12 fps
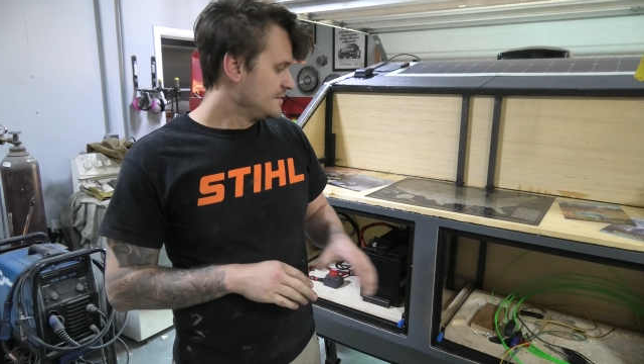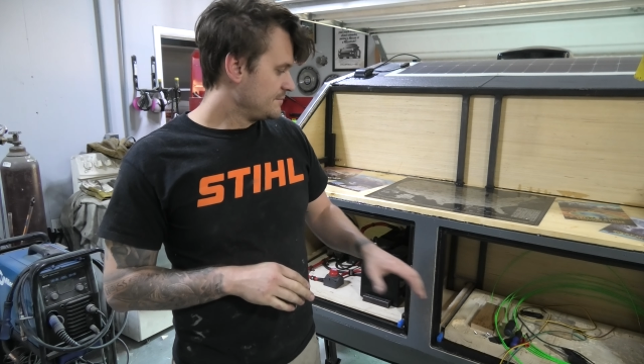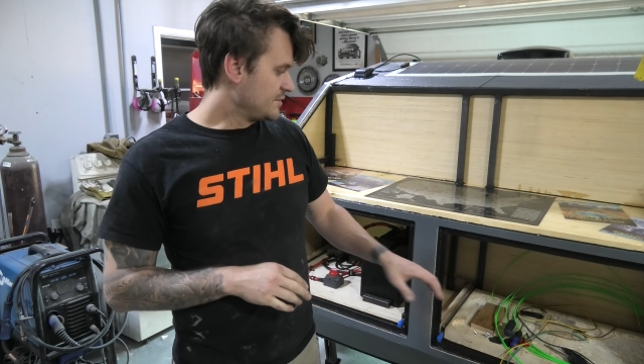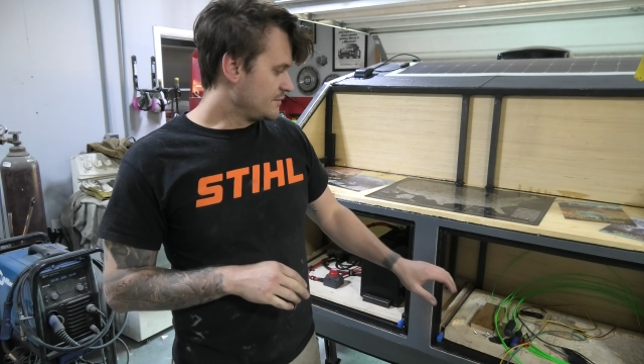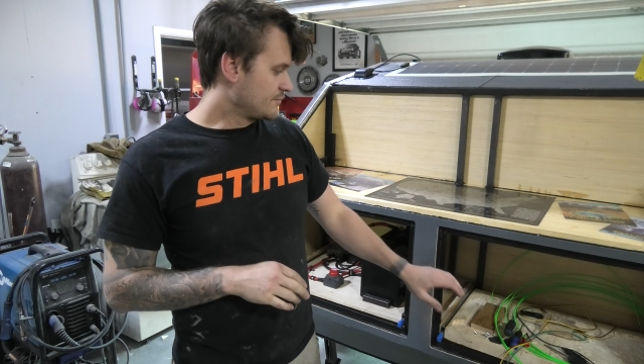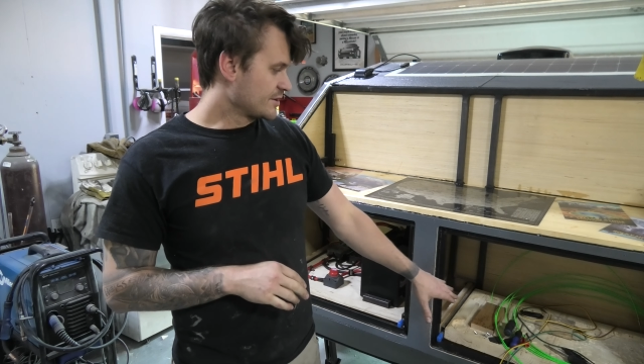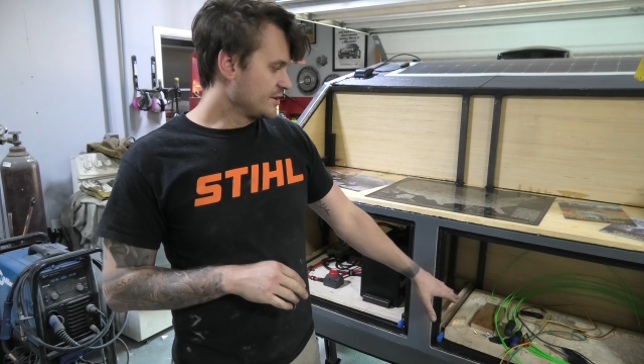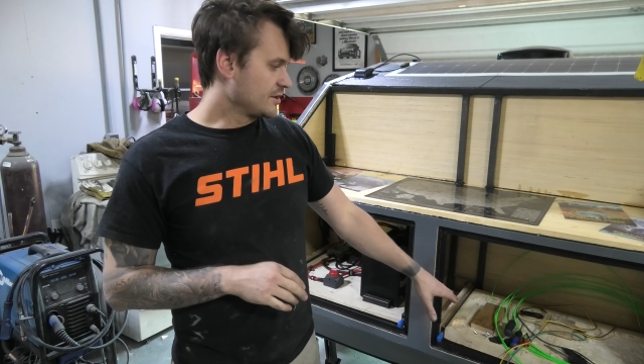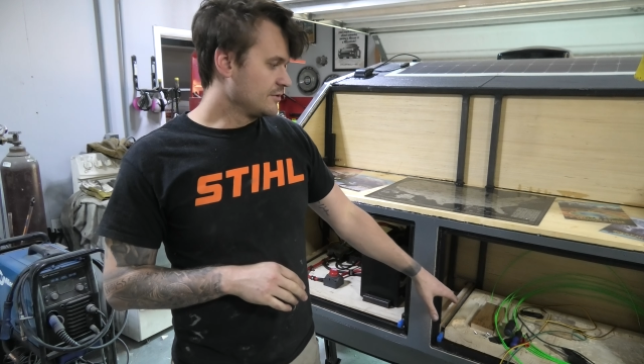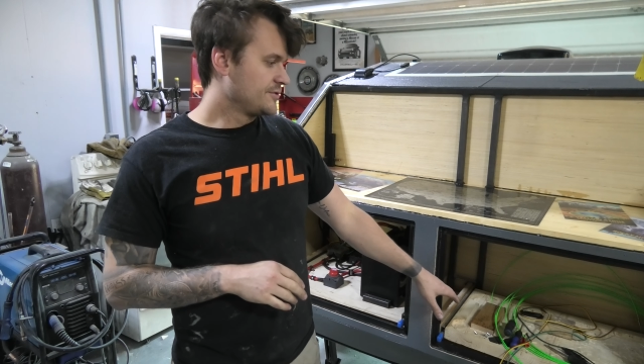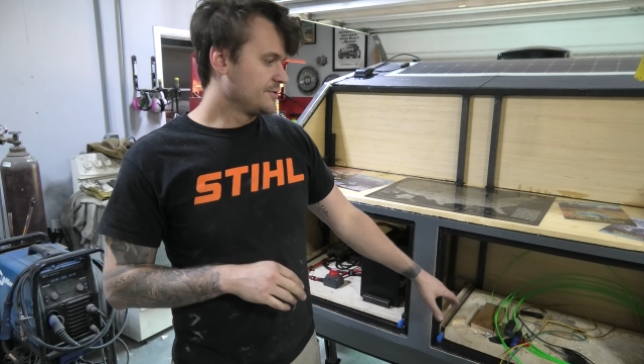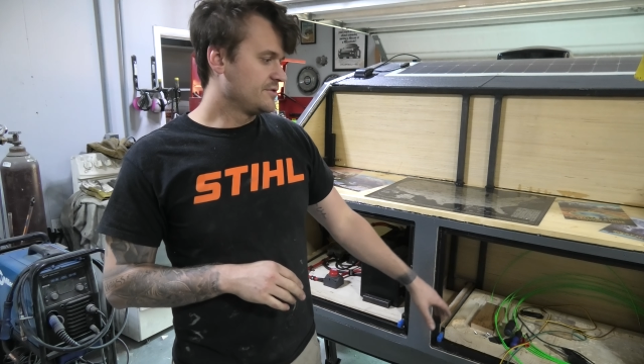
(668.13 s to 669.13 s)
but we're going to
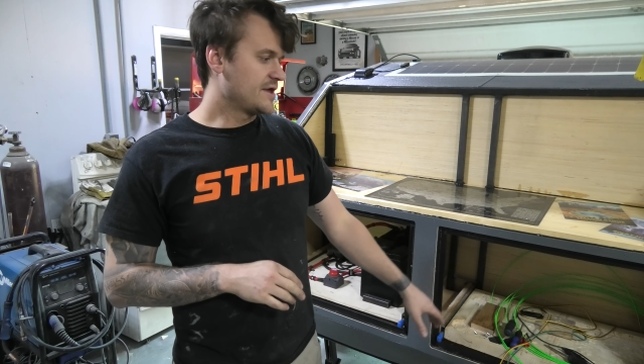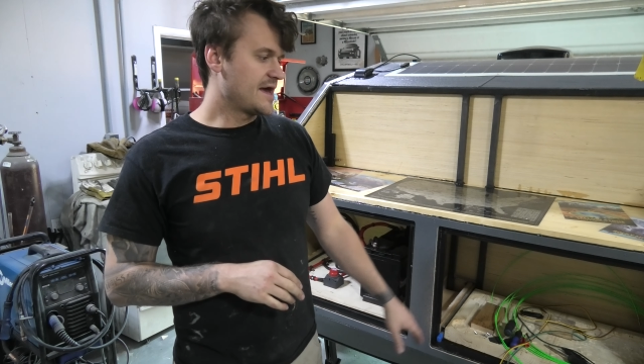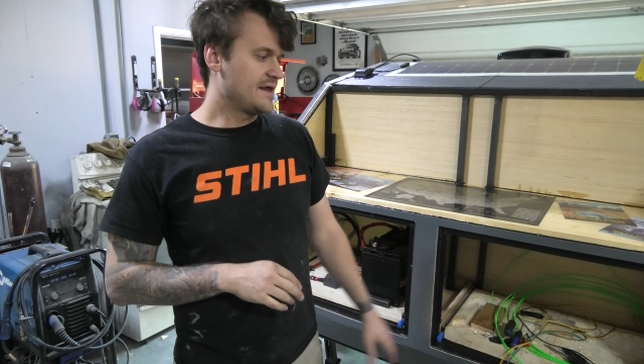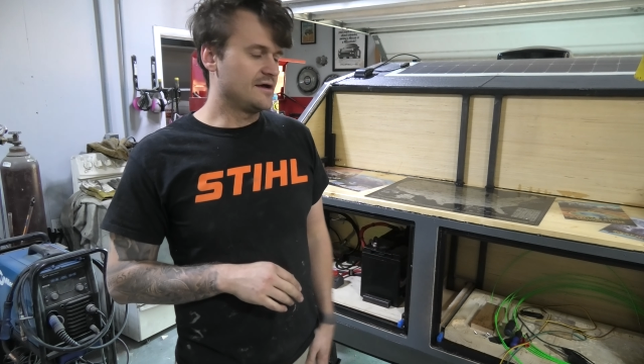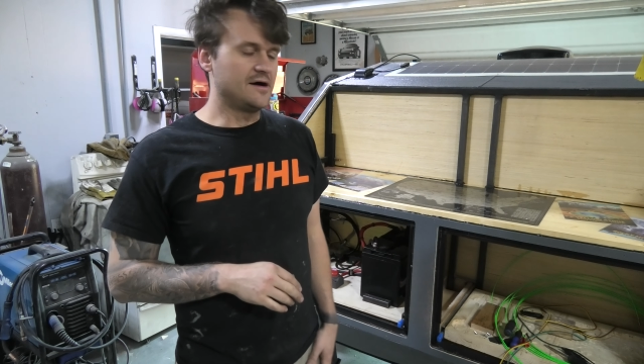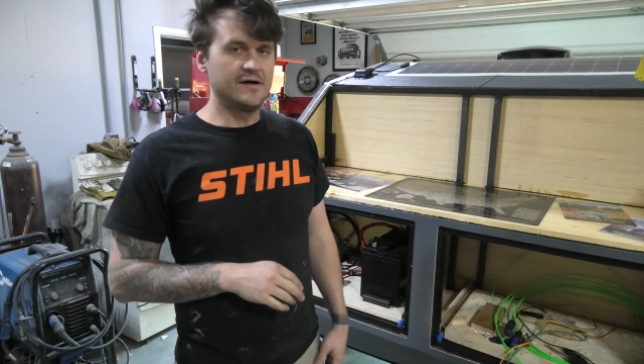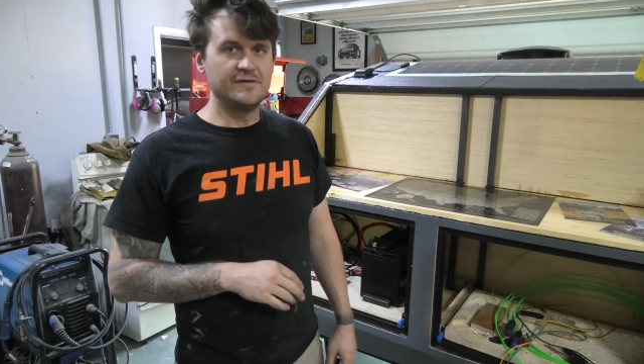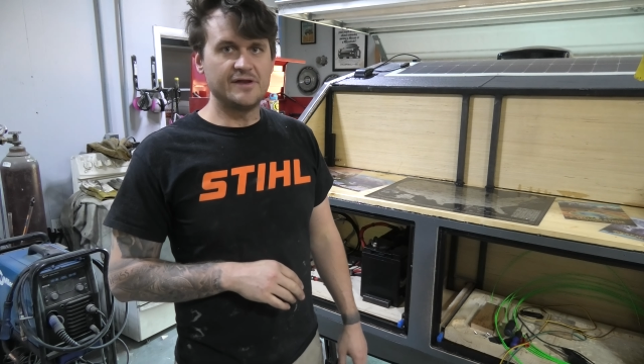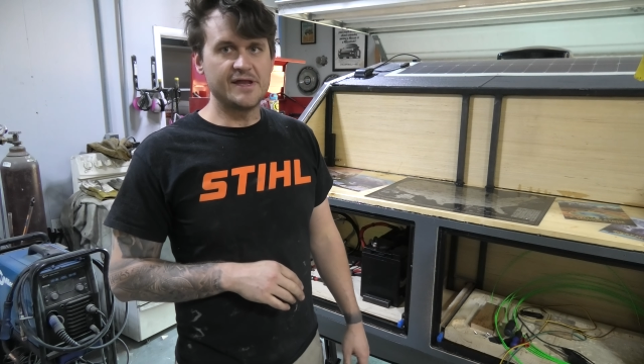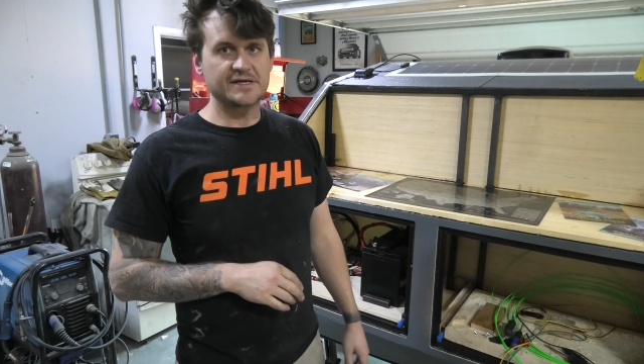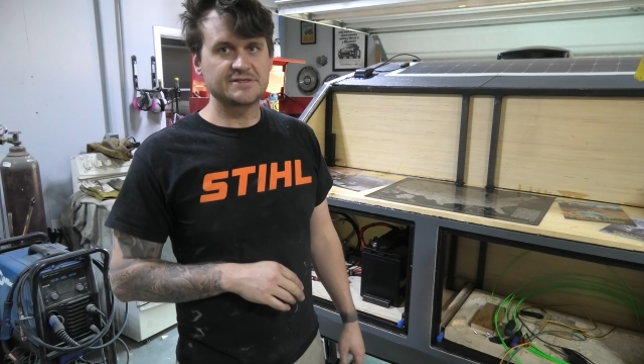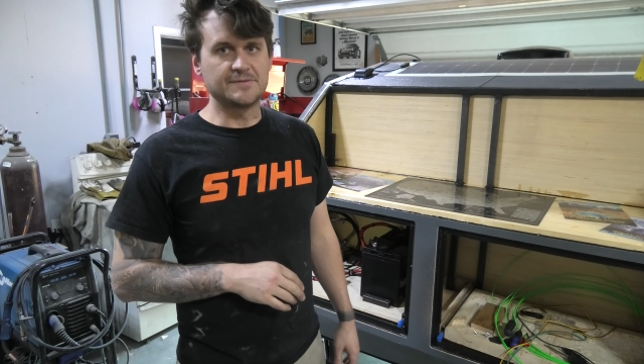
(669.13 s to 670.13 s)
go through that on the
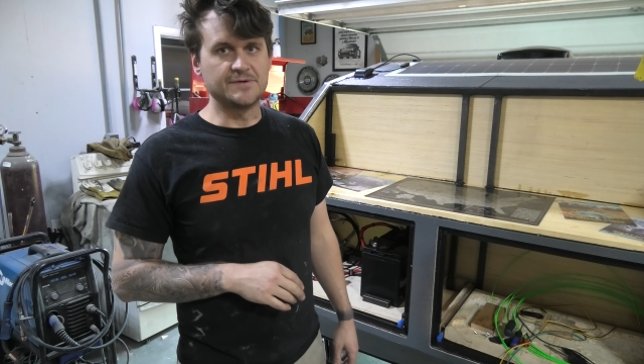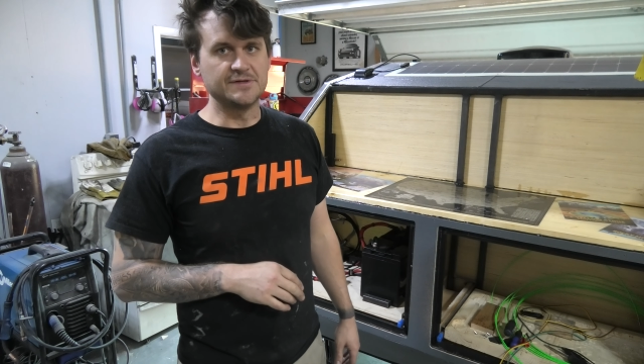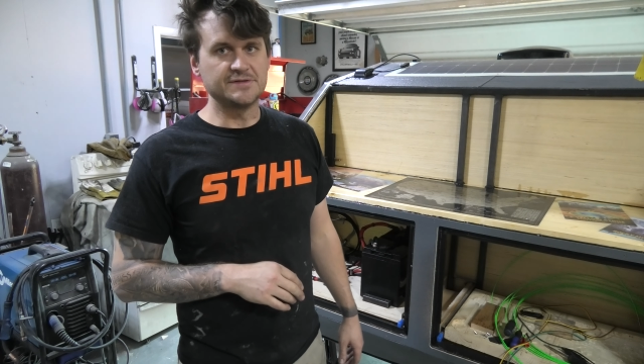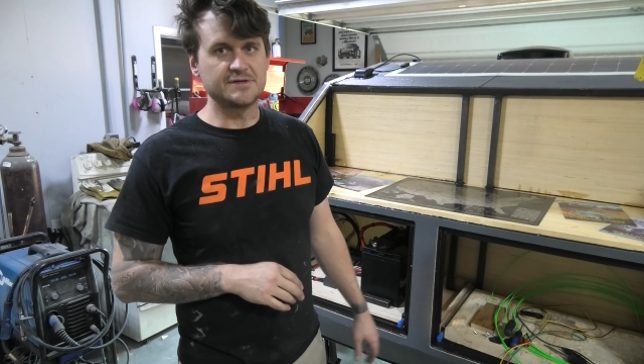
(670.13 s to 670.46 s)
next one.